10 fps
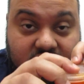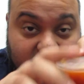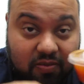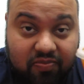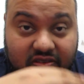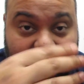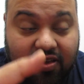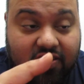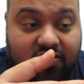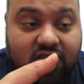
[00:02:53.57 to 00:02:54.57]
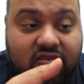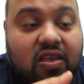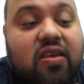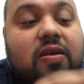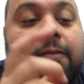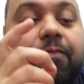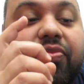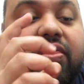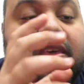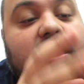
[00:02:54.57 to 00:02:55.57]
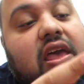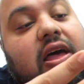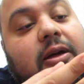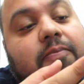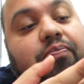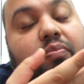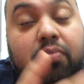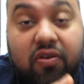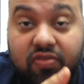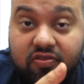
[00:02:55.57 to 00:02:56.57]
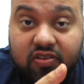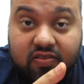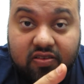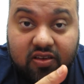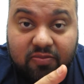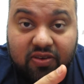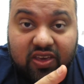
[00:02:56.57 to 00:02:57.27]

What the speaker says: dips and sauces, the buffalo sauce is gonna be